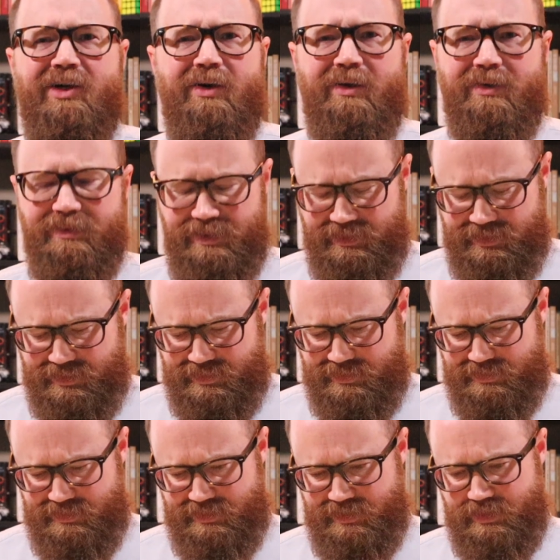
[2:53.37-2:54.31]
called. And
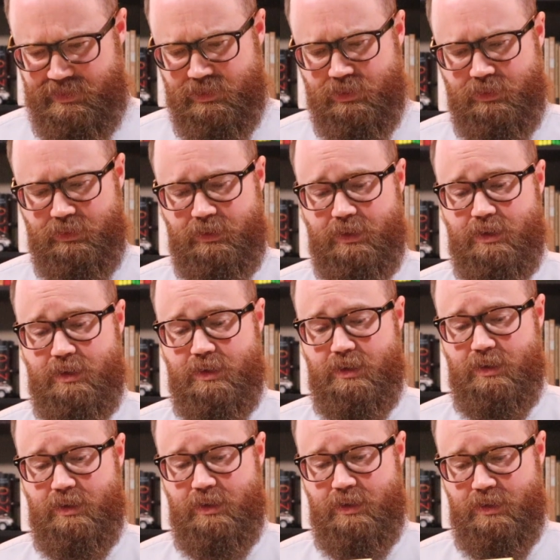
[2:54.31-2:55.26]
let's see, it's called
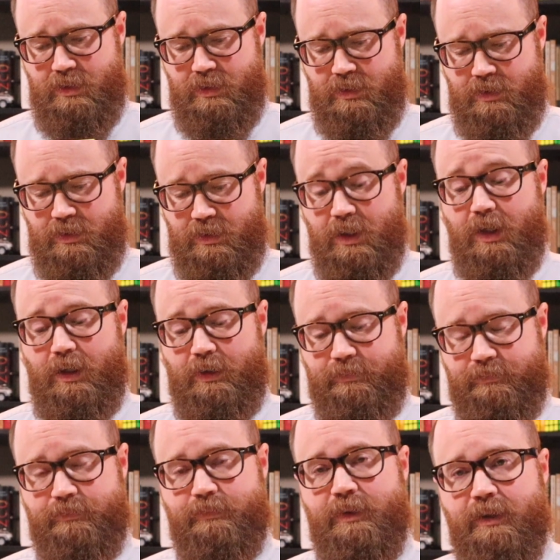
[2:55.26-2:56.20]
the, ah,
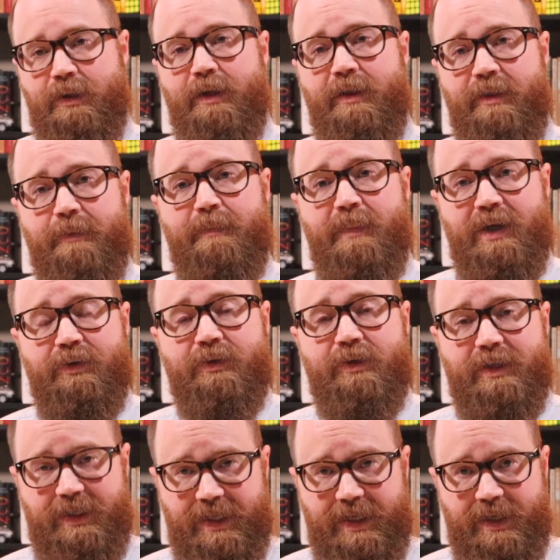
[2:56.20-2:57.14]
the middle
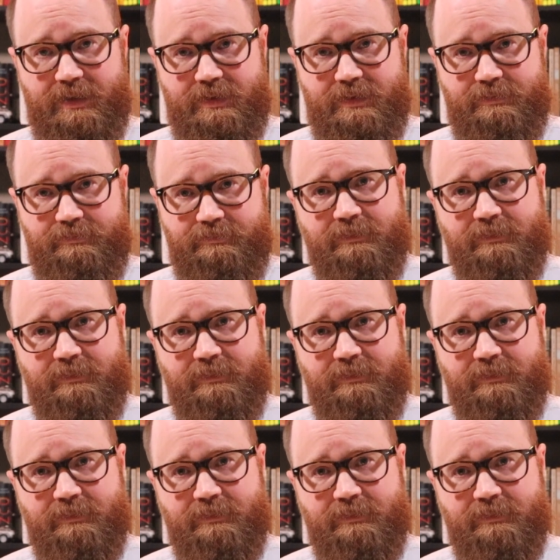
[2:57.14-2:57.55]
class.